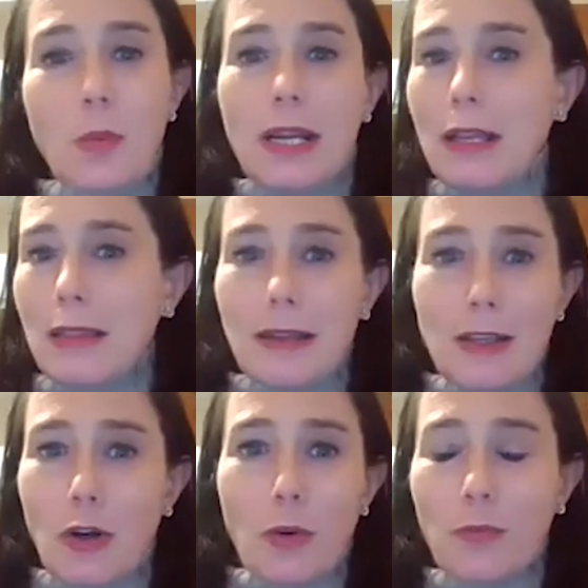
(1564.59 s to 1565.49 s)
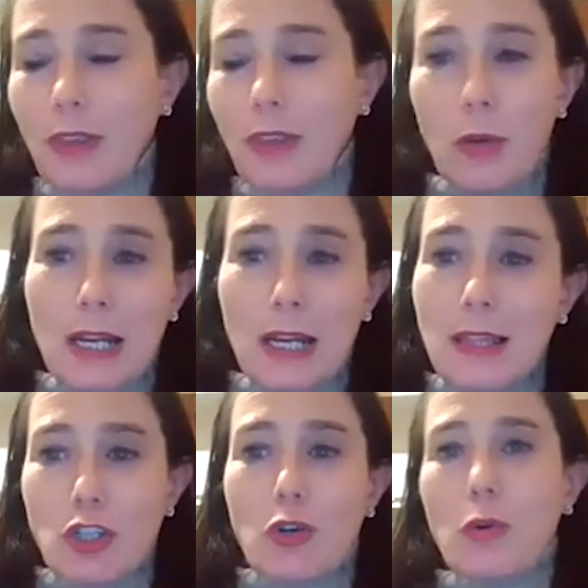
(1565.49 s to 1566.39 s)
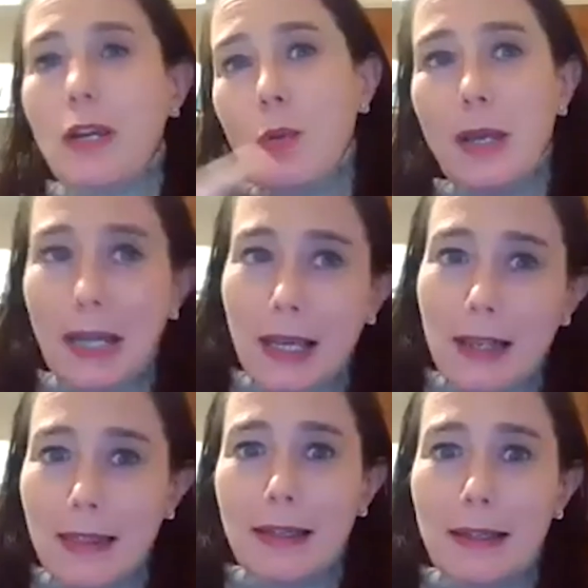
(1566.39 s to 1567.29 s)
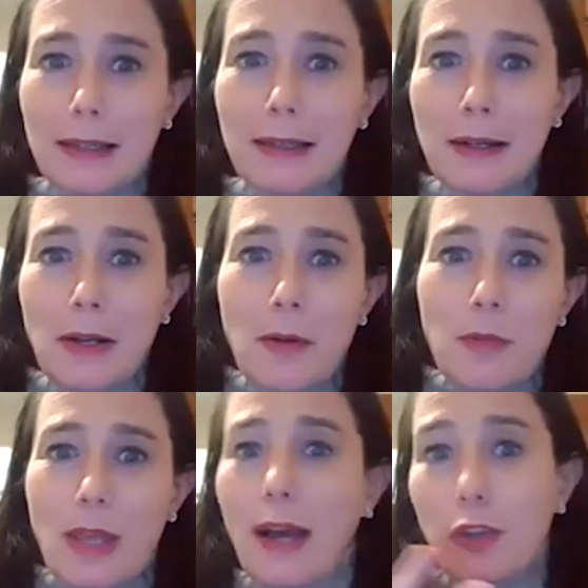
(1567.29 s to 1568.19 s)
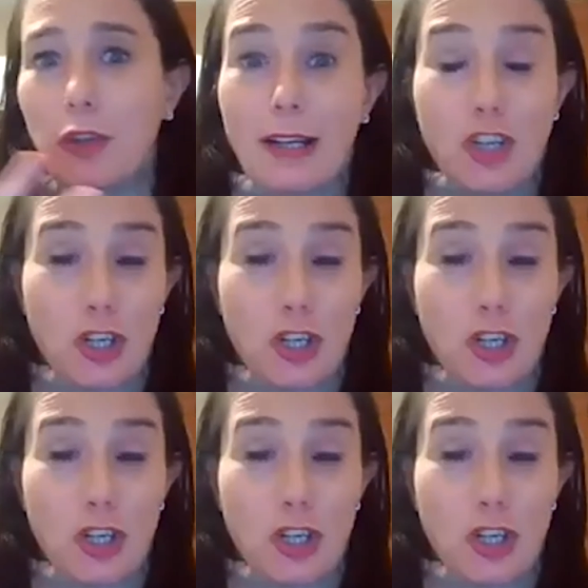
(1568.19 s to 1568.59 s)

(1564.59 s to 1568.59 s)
We need the degree, we need the health check,